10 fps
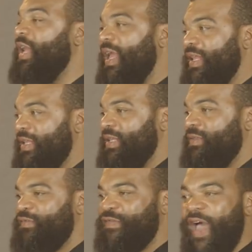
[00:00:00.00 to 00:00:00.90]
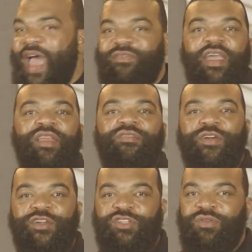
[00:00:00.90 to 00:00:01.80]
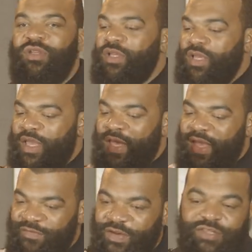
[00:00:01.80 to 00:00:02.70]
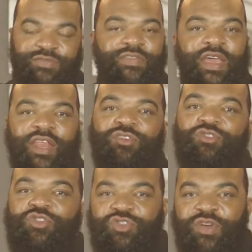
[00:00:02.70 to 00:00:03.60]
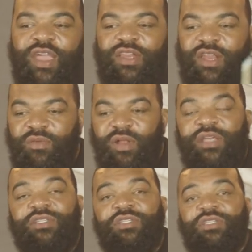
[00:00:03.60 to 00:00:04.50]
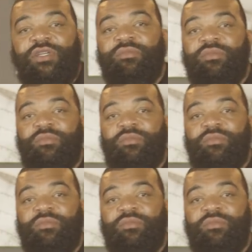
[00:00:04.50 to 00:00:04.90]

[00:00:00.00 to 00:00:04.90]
that 5-year anniversary if it's a financial strain in the relationship,